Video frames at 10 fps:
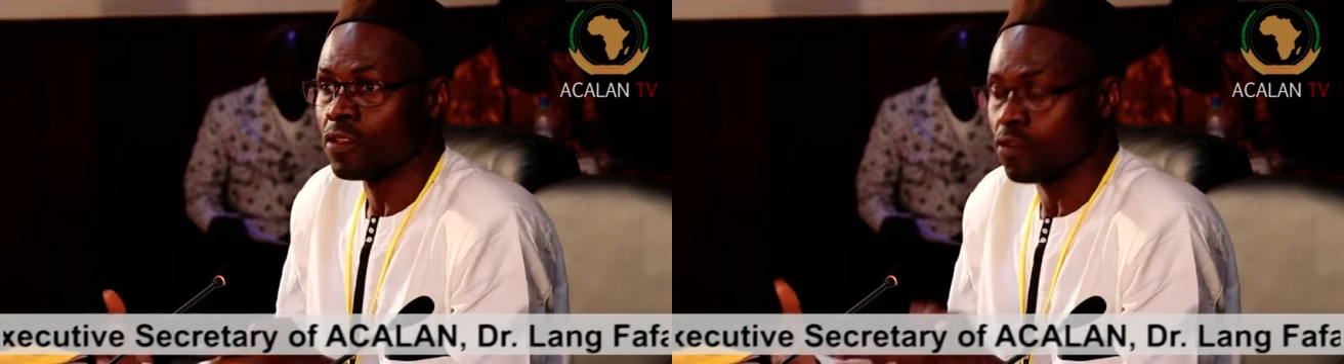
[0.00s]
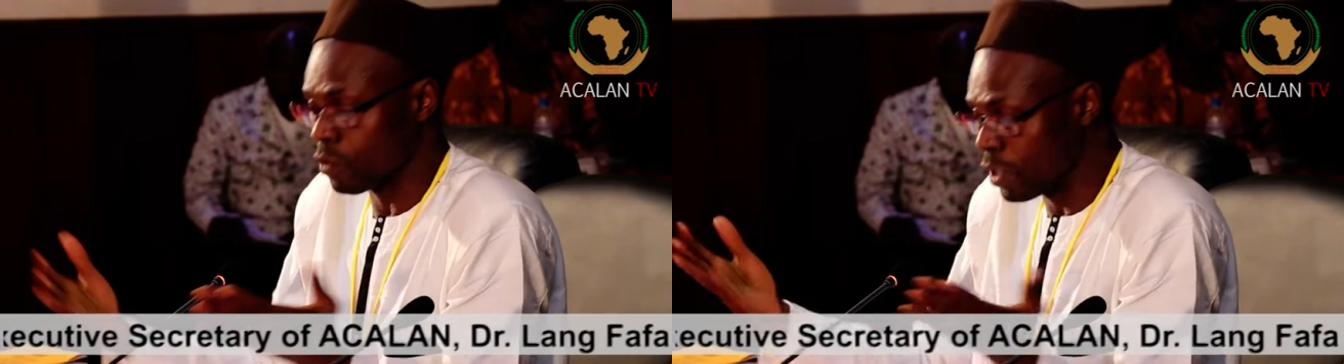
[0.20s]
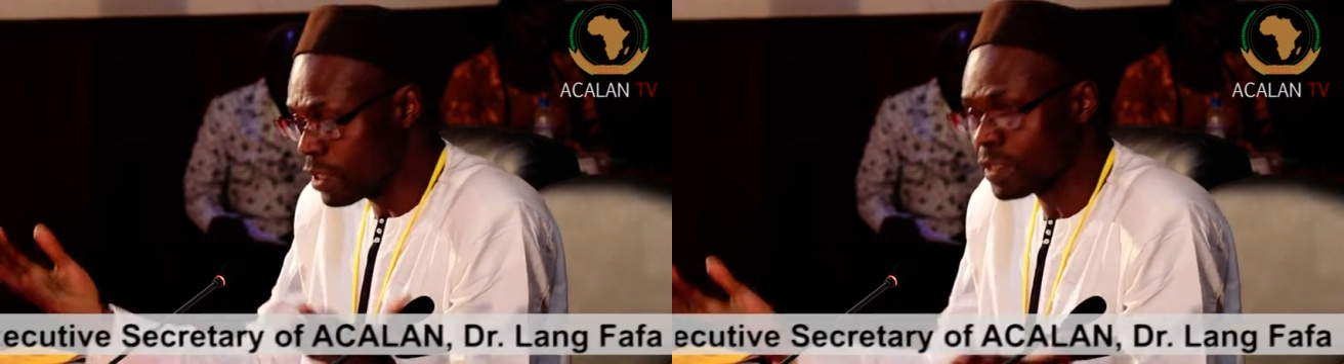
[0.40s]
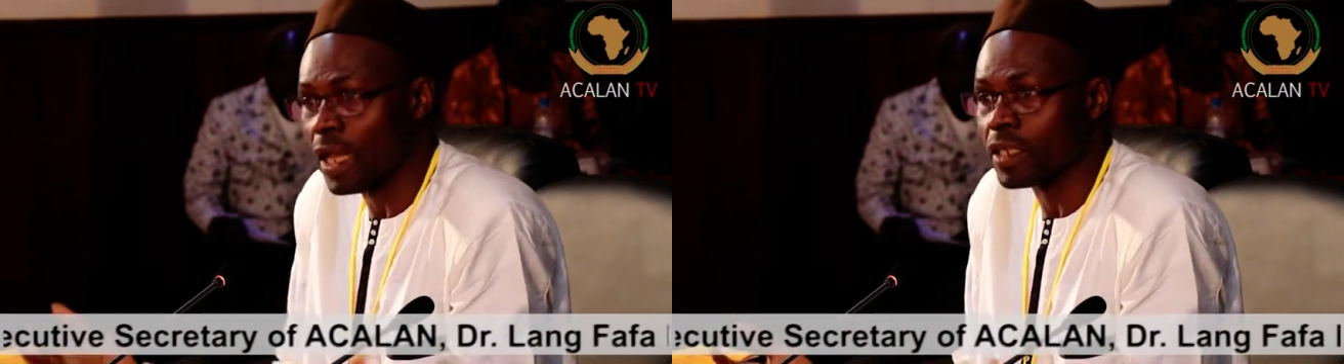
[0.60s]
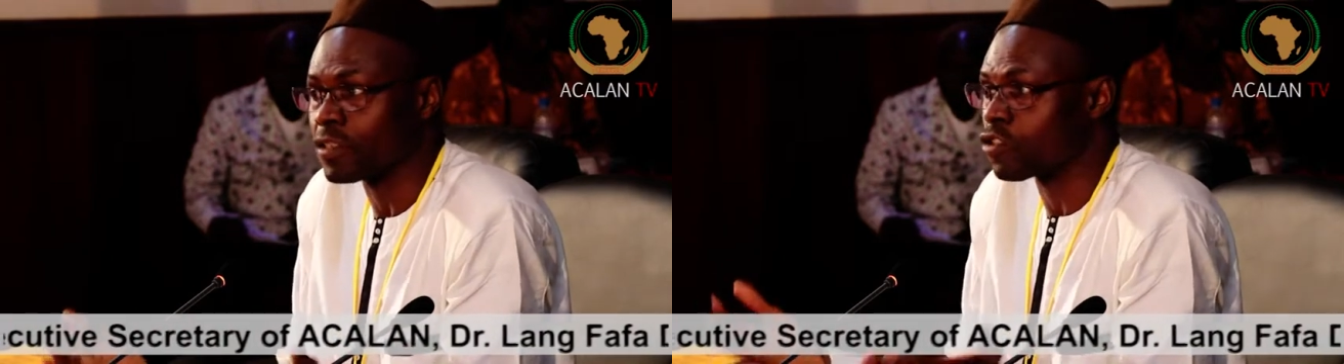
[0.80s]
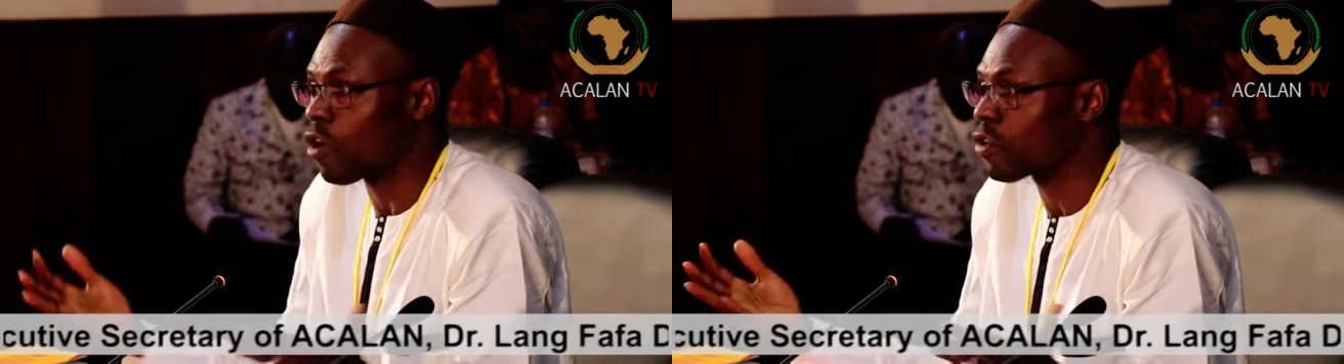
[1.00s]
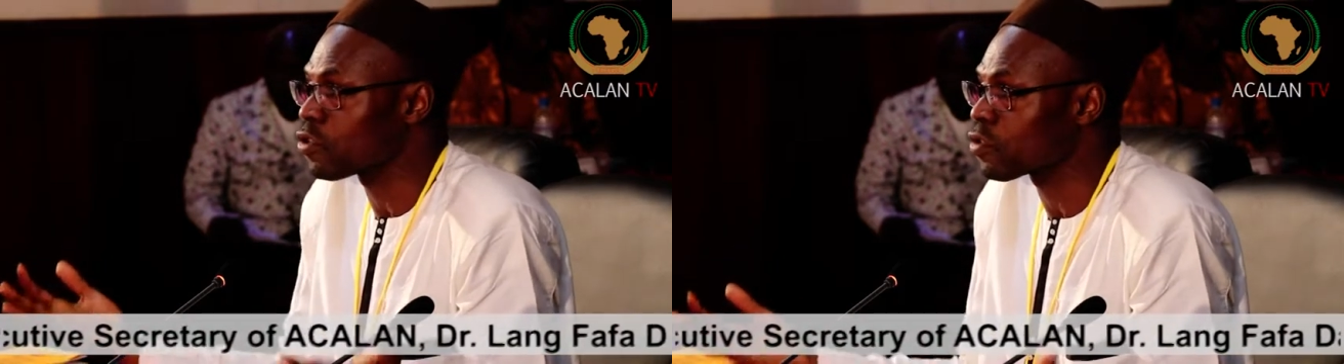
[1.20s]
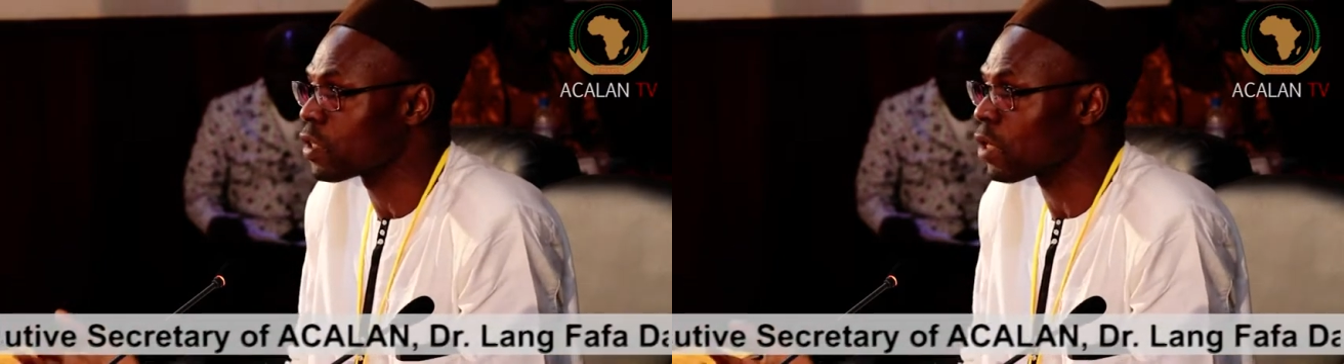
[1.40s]
So these are the
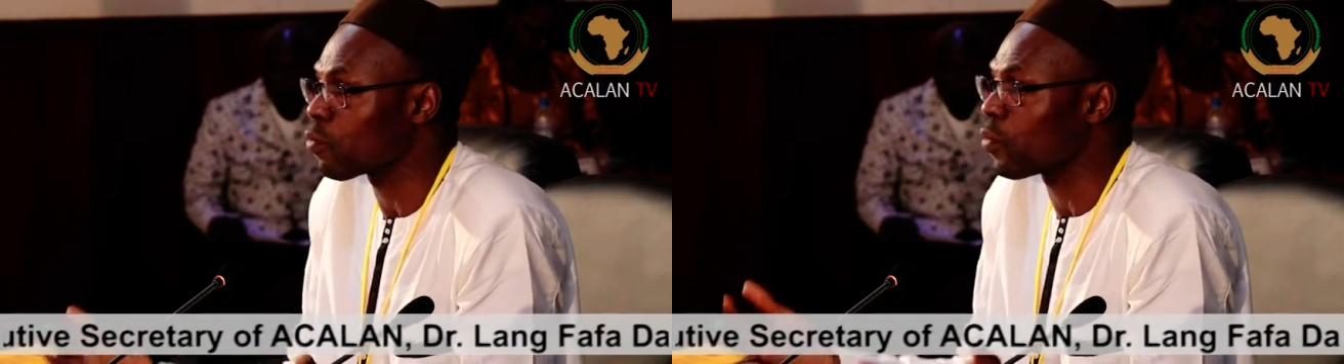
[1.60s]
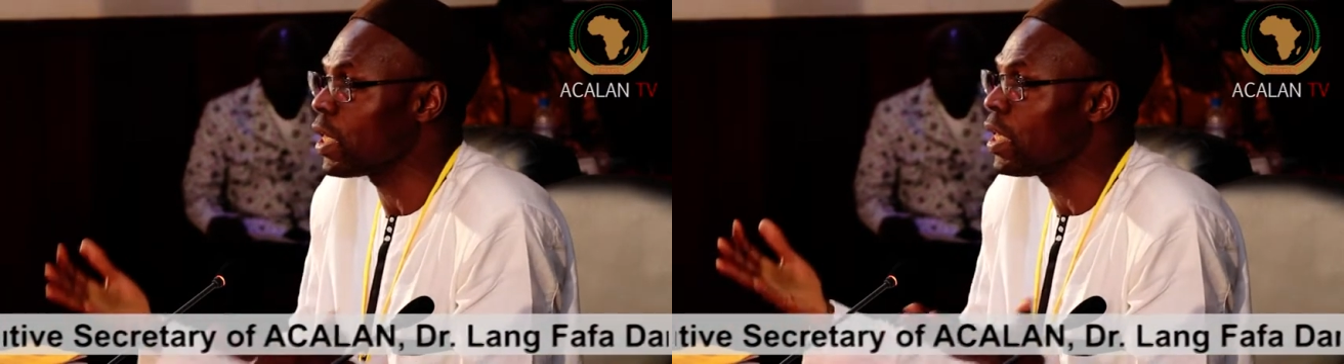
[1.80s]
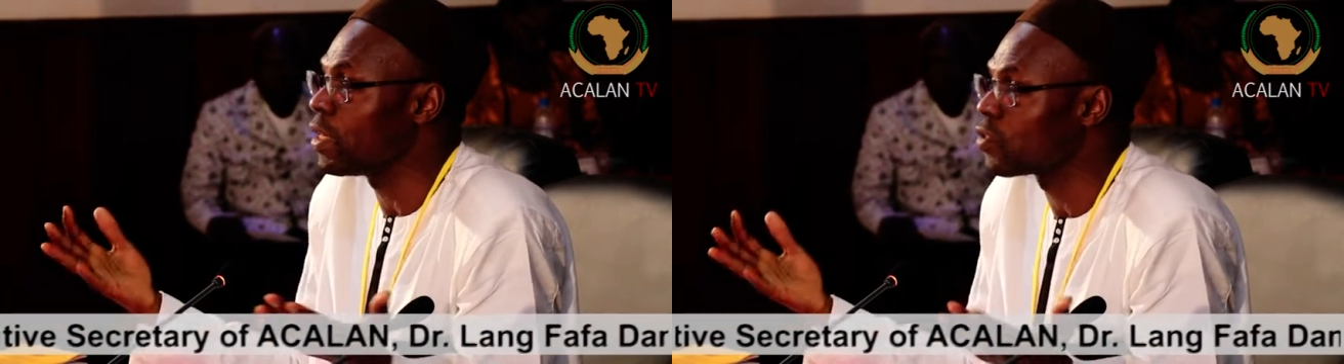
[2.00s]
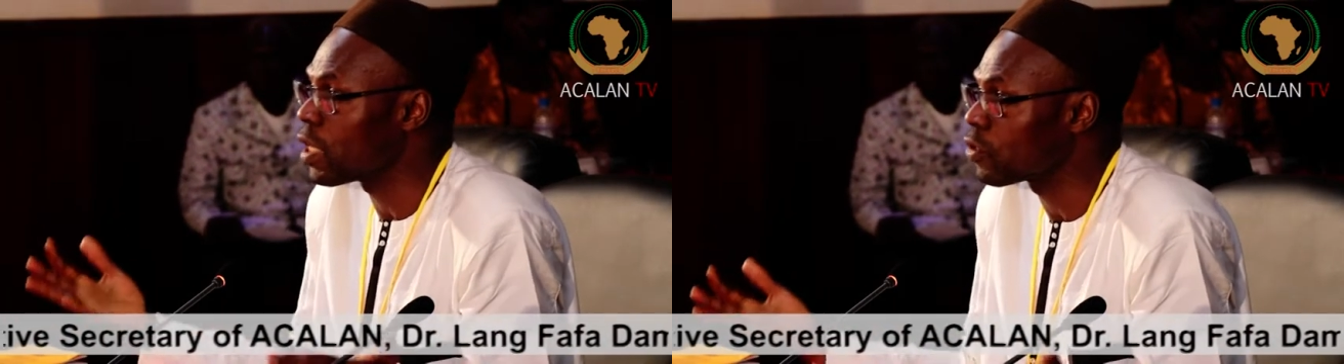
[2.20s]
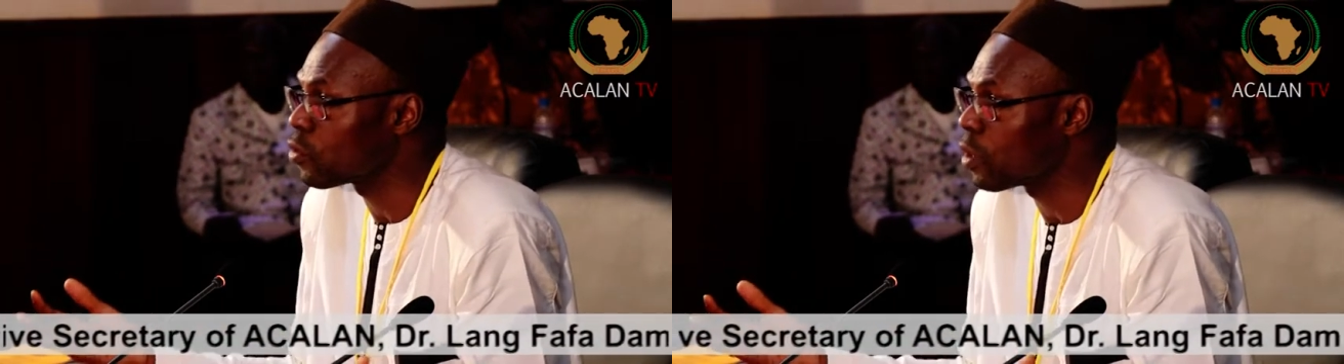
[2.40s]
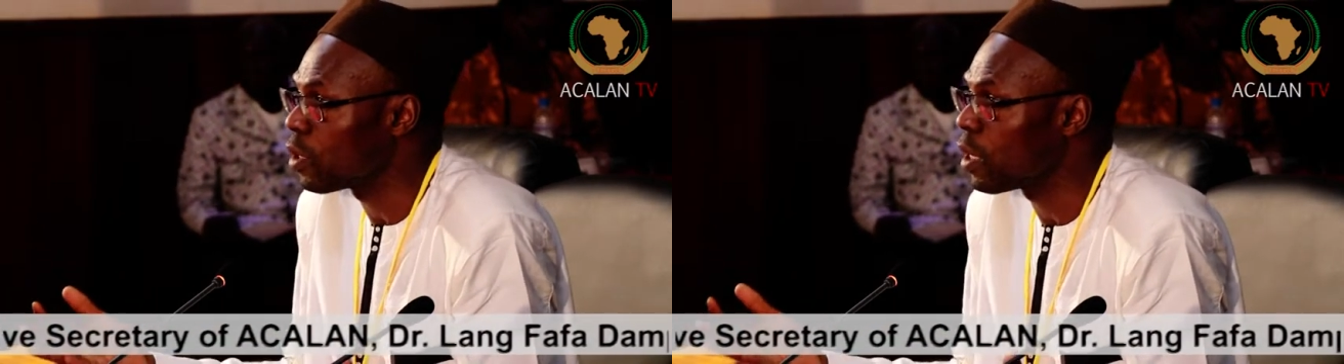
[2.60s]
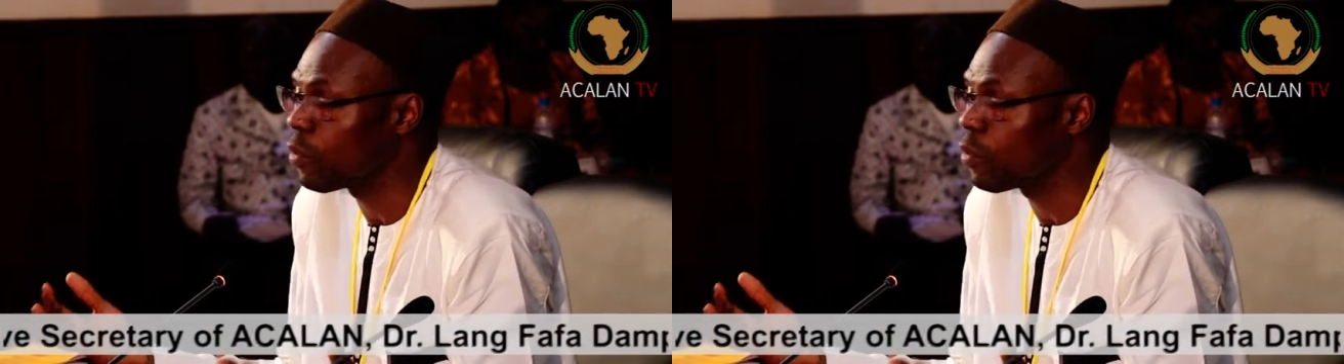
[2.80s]
structures that we intend to,